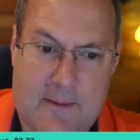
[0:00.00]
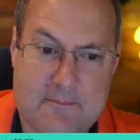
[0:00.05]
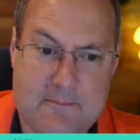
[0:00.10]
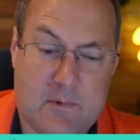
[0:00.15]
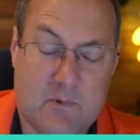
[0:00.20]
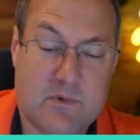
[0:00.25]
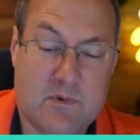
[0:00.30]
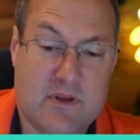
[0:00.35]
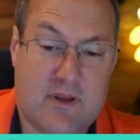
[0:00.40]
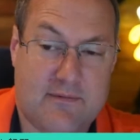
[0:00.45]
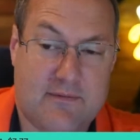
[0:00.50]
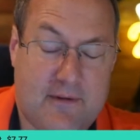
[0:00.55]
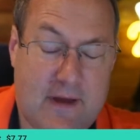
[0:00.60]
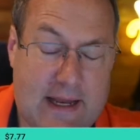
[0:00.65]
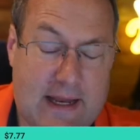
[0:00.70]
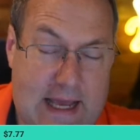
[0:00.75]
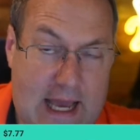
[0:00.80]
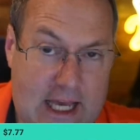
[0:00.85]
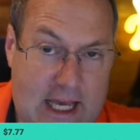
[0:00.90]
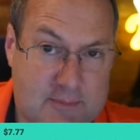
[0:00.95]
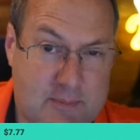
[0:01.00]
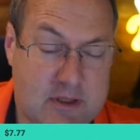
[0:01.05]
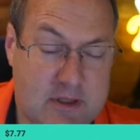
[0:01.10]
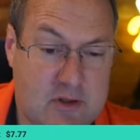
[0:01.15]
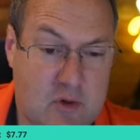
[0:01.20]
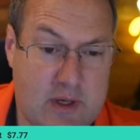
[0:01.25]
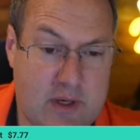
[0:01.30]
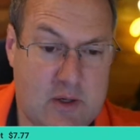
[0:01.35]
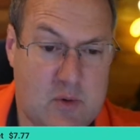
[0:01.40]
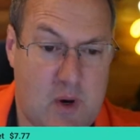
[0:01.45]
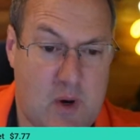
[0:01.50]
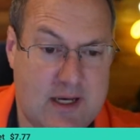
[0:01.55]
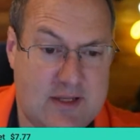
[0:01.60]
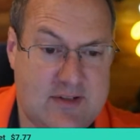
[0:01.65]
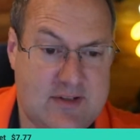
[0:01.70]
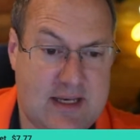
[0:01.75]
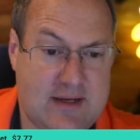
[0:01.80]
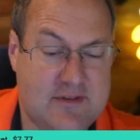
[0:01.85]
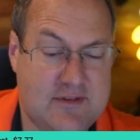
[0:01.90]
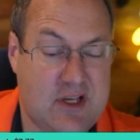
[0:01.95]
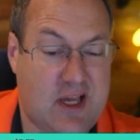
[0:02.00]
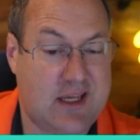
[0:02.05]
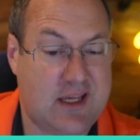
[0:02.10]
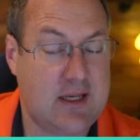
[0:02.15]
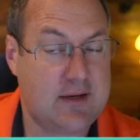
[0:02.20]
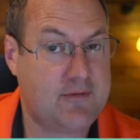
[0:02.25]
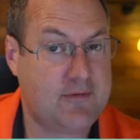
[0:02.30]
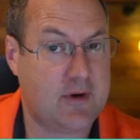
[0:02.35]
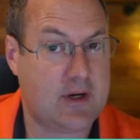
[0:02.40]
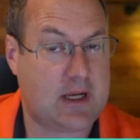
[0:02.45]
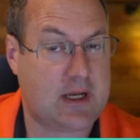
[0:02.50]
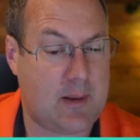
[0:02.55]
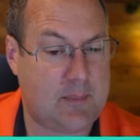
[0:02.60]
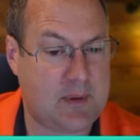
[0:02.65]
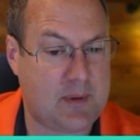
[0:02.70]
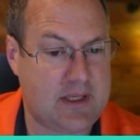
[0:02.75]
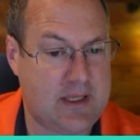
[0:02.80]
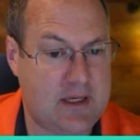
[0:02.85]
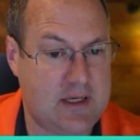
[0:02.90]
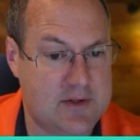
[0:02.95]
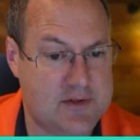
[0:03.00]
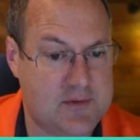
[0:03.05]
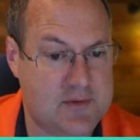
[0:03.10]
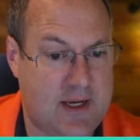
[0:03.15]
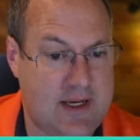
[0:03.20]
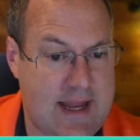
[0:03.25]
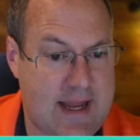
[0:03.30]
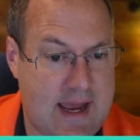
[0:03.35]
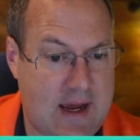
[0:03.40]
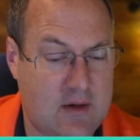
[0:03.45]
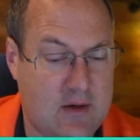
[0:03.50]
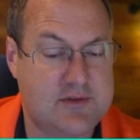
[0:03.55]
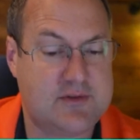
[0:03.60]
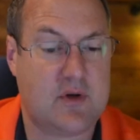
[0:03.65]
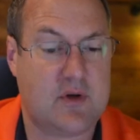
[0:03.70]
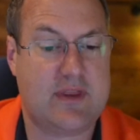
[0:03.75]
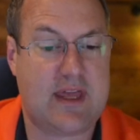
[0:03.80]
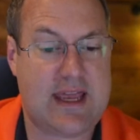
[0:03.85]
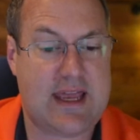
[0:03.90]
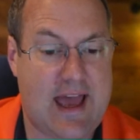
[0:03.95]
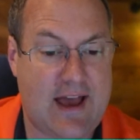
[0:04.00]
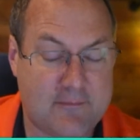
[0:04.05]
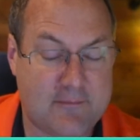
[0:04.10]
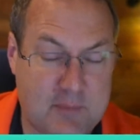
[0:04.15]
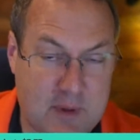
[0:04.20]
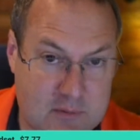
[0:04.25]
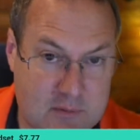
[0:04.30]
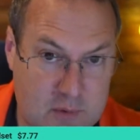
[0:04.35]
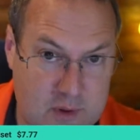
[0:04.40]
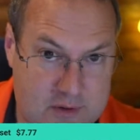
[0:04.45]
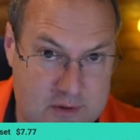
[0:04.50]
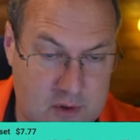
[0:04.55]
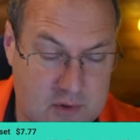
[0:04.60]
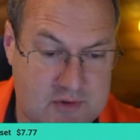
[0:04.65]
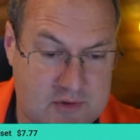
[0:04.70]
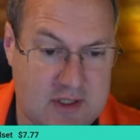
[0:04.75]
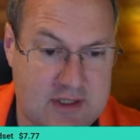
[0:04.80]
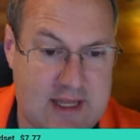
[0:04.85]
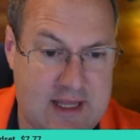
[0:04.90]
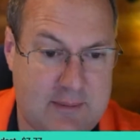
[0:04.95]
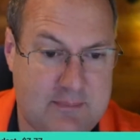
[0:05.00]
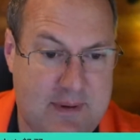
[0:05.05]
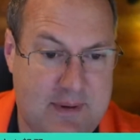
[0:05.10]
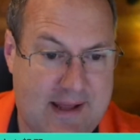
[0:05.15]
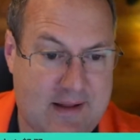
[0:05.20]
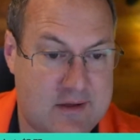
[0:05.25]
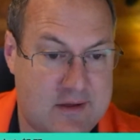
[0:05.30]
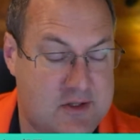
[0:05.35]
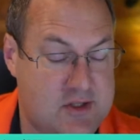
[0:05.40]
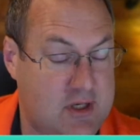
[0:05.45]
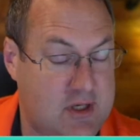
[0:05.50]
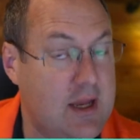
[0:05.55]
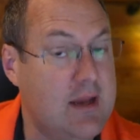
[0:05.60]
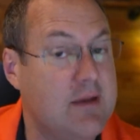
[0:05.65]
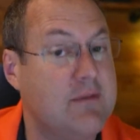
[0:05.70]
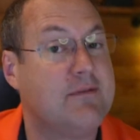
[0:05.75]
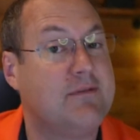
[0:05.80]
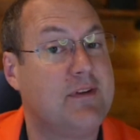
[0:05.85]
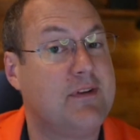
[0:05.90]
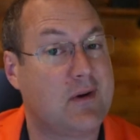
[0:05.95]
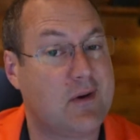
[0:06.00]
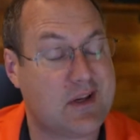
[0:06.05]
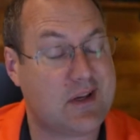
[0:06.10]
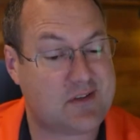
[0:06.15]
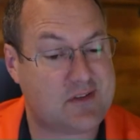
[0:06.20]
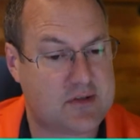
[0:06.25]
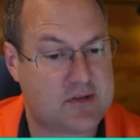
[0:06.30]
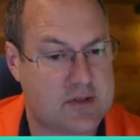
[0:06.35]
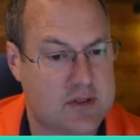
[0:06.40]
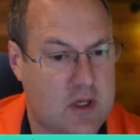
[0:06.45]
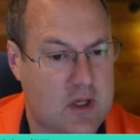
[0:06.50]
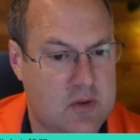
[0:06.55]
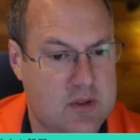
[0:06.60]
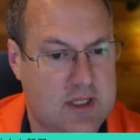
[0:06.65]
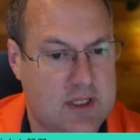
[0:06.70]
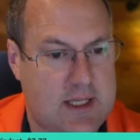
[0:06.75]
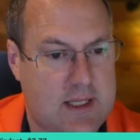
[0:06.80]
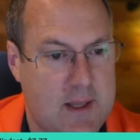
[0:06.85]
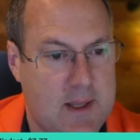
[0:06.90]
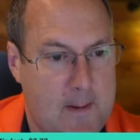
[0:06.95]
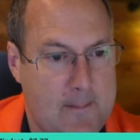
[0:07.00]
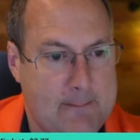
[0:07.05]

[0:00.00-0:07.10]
The Fed has been doing quantitative tightening for a couple of years right now. So they have been reducing that balance sheet very slowly.